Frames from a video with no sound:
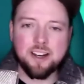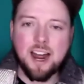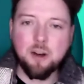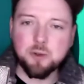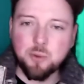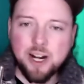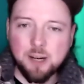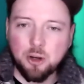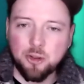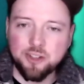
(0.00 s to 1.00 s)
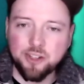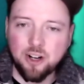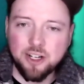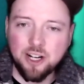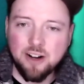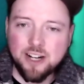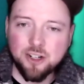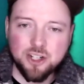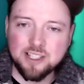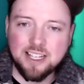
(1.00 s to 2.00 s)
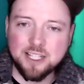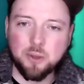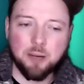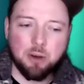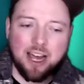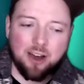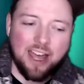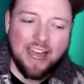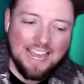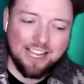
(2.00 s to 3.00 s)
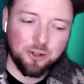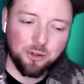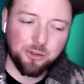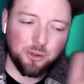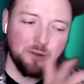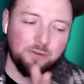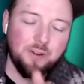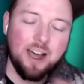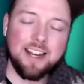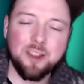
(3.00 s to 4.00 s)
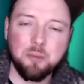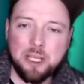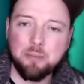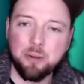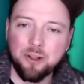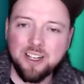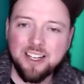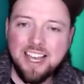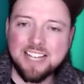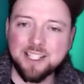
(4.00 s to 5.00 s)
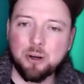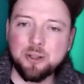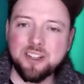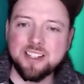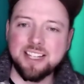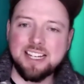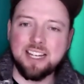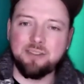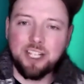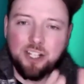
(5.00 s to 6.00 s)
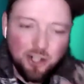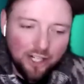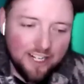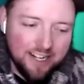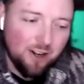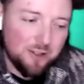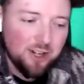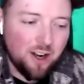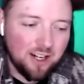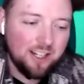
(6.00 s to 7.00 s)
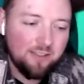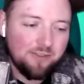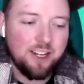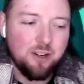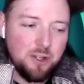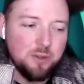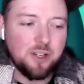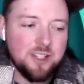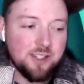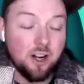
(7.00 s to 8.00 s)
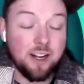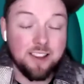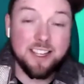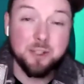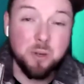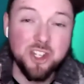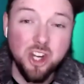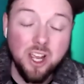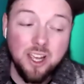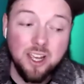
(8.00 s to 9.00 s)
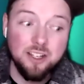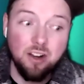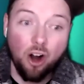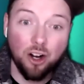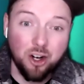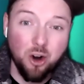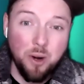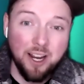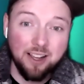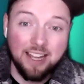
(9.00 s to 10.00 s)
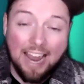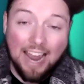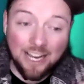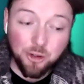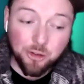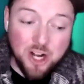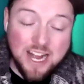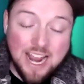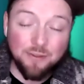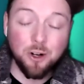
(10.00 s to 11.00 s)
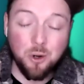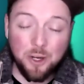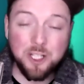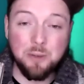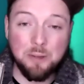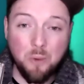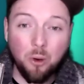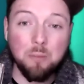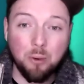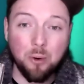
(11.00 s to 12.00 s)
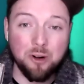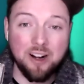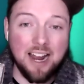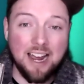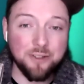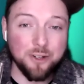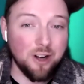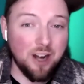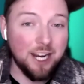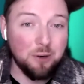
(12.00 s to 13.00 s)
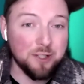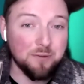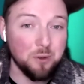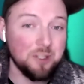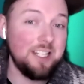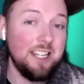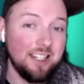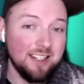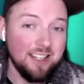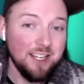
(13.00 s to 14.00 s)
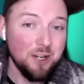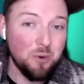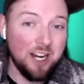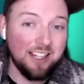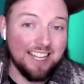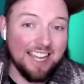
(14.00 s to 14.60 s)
And I was writing about this in our year ender just last week about how the angles sort of find the people, as opposed to this idea of like you're going to narrow target and you know use all these targeting things, which are going like angles are never going to be more important after iOS 14 right like